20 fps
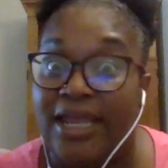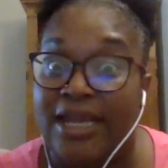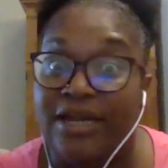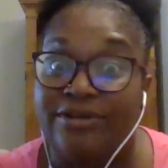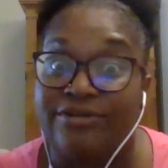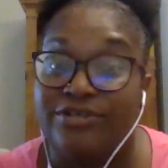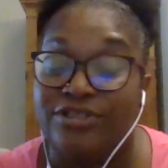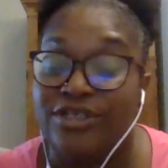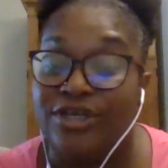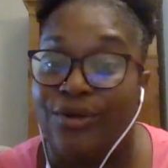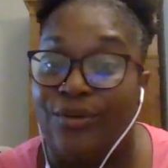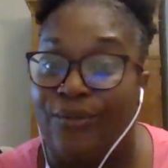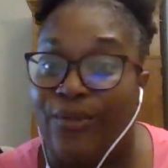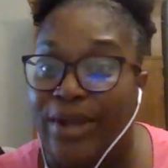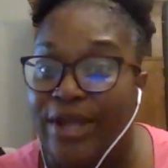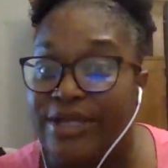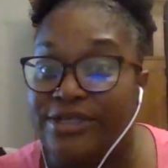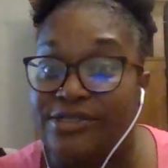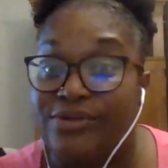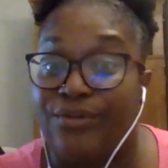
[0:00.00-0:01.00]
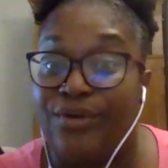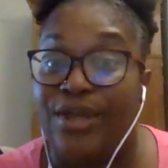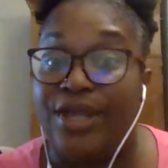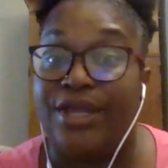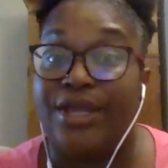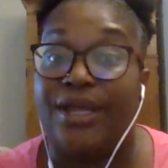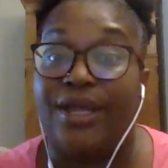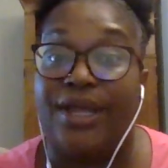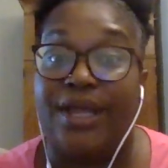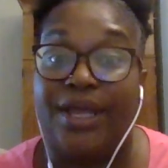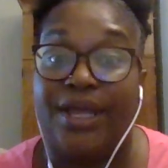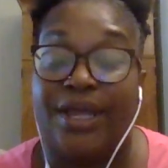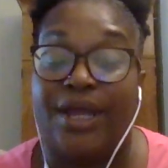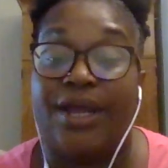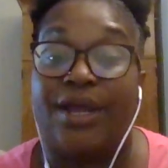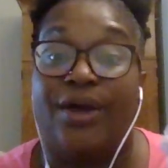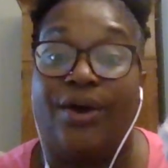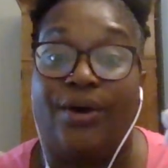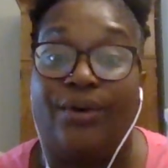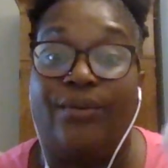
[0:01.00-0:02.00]
energy away so it
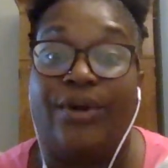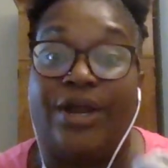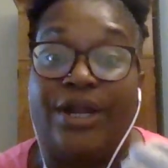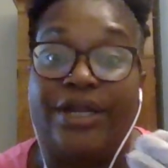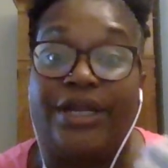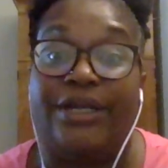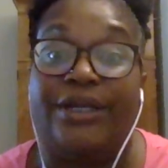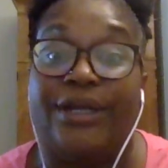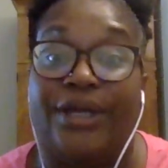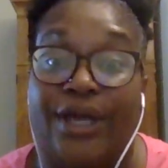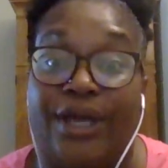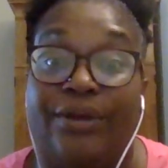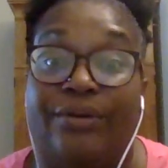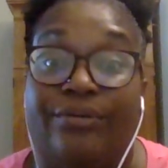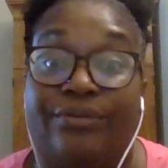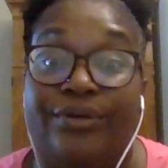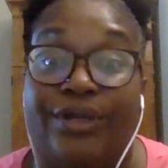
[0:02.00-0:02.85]
can go where it need to go.